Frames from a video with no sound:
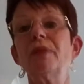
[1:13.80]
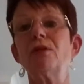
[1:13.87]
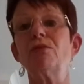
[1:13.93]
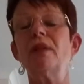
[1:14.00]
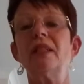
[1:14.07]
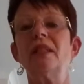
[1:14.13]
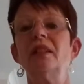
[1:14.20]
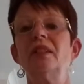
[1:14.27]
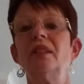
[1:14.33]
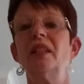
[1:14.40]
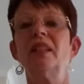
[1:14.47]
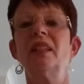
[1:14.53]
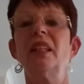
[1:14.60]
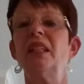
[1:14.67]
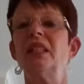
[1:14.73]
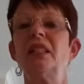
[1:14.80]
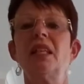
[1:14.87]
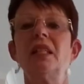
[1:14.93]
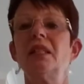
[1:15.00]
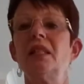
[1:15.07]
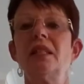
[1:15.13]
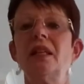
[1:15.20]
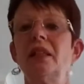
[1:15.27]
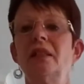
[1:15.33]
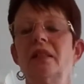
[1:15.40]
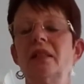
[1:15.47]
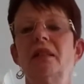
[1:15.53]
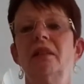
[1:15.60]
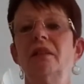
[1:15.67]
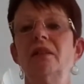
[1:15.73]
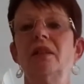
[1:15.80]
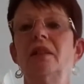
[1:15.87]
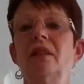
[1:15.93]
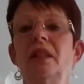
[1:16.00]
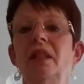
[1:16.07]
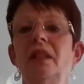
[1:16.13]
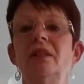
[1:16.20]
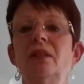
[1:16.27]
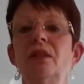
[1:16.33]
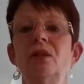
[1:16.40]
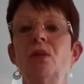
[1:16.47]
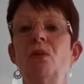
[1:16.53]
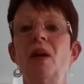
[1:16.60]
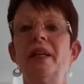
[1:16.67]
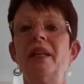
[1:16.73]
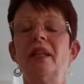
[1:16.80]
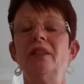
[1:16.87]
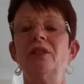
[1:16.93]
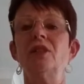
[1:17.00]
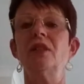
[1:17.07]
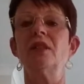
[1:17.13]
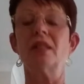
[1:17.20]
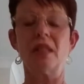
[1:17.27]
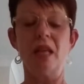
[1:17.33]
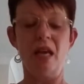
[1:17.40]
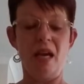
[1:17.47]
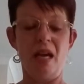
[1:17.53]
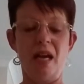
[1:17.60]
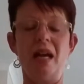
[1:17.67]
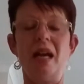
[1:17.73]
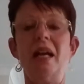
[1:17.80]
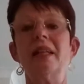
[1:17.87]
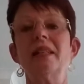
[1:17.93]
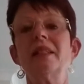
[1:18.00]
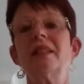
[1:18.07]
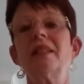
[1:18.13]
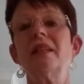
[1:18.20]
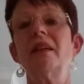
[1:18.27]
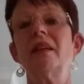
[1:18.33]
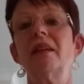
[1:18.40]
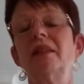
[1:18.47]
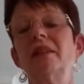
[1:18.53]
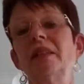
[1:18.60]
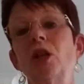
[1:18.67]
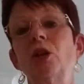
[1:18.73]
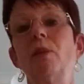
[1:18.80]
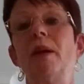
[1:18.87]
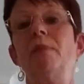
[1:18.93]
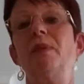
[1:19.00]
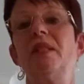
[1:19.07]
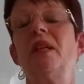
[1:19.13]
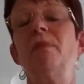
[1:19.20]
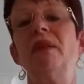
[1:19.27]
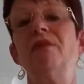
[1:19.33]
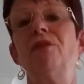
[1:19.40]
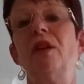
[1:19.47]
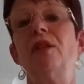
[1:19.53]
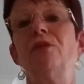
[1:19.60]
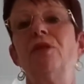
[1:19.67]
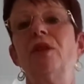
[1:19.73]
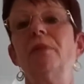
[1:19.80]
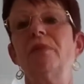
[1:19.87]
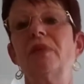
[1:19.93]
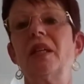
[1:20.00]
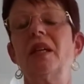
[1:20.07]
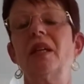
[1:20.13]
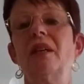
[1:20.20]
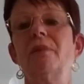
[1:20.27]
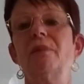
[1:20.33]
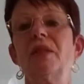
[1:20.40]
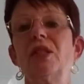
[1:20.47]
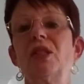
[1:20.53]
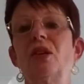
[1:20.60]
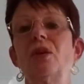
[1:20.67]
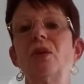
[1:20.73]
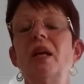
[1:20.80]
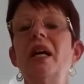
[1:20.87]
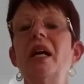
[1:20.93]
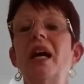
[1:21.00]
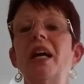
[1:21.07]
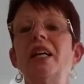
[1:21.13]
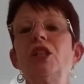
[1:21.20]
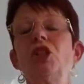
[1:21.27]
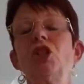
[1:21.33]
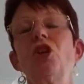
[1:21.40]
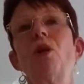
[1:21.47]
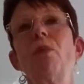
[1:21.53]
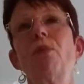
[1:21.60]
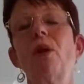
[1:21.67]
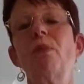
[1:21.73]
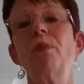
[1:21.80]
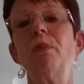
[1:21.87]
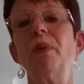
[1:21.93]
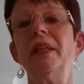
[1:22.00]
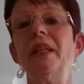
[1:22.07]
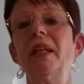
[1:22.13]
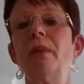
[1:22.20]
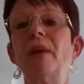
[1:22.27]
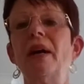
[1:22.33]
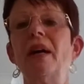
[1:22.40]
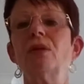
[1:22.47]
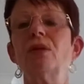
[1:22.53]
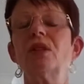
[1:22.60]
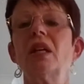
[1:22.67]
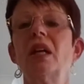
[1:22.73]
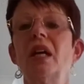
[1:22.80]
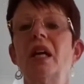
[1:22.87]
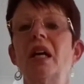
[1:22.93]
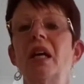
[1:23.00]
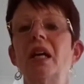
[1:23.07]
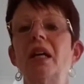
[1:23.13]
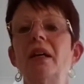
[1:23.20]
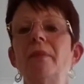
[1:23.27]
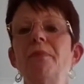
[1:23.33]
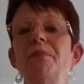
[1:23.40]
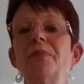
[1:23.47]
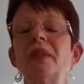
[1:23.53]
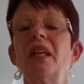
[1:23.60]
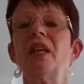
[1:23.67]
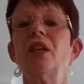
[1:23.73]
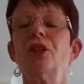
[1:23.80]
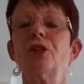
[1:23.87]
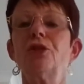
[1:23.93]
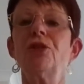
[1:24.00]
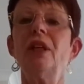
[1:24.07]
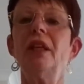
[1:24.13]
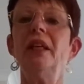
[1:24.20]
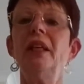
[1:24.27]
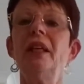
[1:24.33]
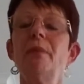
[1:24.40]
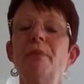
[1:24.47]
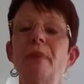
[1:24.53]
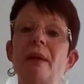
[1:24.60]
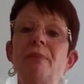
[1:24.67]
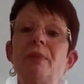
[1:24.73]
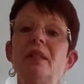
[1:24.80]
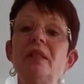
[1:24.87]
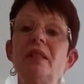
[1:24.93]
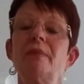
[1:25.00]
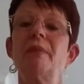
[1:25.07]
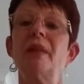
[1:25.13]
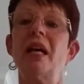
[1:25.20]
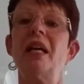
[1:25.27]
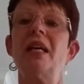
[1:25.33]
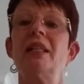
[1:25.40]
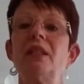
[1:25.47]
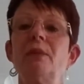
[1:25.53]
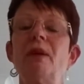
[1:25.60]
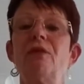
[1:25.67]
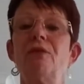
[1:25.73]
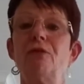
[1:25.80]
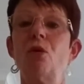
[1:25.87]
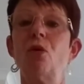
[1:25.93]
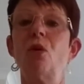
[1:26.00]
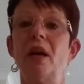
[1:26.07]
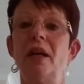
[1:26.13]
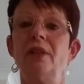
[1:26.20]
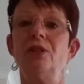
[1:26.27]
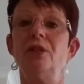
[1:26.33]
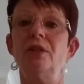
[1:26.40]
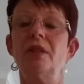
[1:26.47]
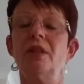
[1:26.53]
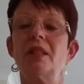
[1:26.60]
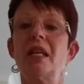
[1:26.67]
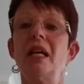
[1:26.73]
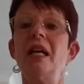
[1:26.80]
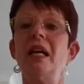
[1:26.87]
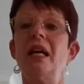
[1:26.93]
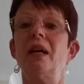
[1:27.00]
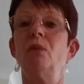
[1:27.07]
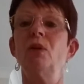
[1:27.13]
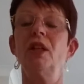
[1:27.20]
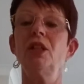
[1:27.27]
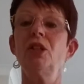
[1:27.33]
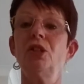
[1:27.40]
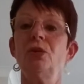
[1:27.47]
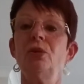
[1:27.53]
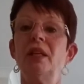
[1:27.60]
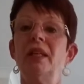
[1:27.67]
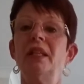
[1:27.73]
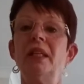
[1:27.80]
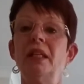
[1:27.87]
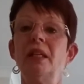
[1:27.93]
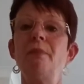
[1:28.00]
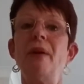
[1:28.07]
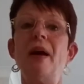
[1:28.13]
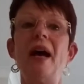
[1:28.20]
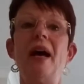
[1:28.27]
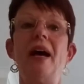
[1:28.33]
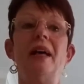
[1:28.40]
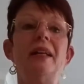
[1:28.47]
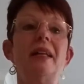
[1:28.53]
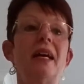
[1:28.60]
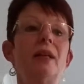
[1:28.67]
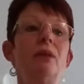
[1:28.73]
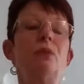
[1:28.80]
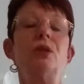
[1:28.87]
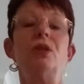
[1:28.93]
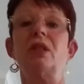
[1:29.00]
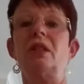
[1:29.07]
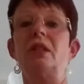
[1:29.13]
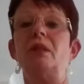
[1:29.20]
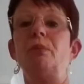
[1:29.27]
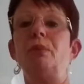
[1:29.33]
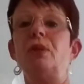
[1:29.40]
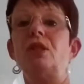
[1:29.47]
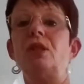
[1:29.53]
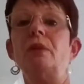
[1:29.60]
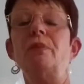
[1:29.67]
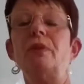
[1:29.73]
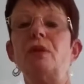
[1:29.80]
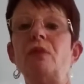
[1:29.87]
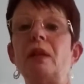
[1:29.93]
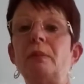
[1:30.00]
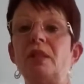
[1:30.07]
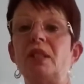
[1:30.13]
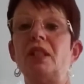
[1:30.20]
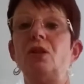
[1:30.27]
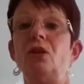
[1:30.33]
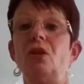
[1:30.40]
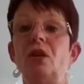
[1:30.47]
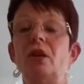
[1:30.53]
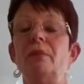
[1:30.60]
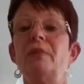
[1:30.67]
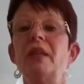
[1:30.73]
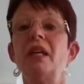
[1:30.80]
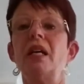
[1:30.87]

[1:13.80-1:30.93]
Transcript: red onion. I think it tastes nicer than the white onions, and yellow peppers are my favourite. So I chop probably about 3 peppers and about 4 onions. And what I do then, in a pan, I would put some rapeseed oil,